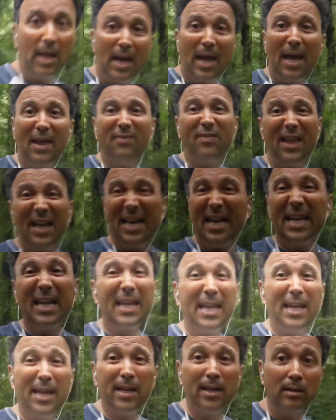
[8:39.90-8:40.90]
and that it
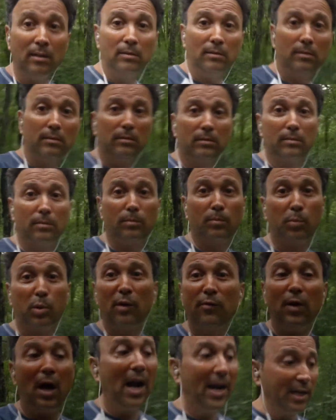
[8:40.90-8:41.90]
can
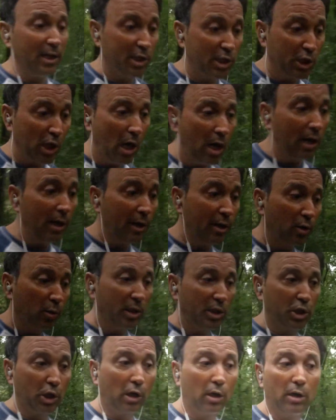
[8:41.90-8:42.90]
provide a solid
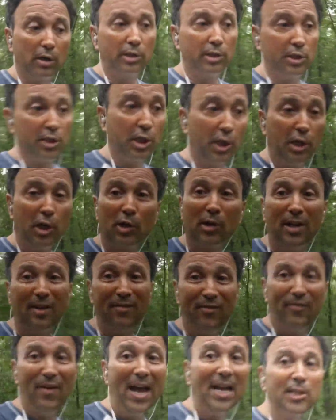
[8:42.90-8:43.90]
return to your
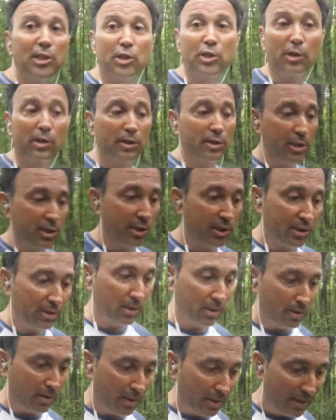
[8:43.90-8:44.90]

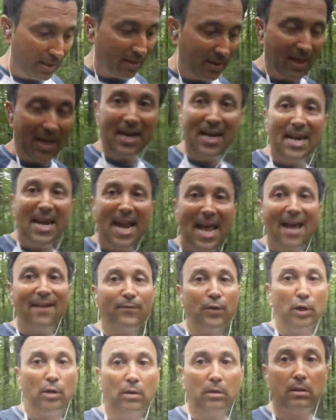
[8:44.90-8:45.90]
investors, then
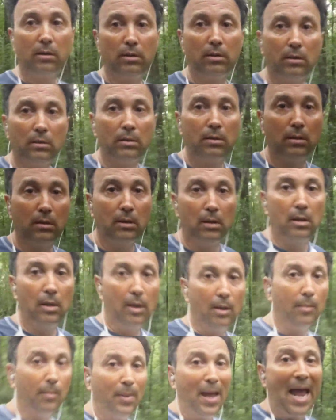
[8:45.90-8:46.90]
never
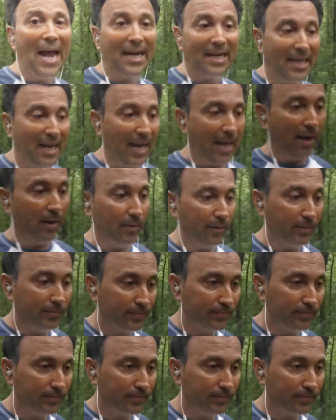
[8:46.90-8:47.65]
back down.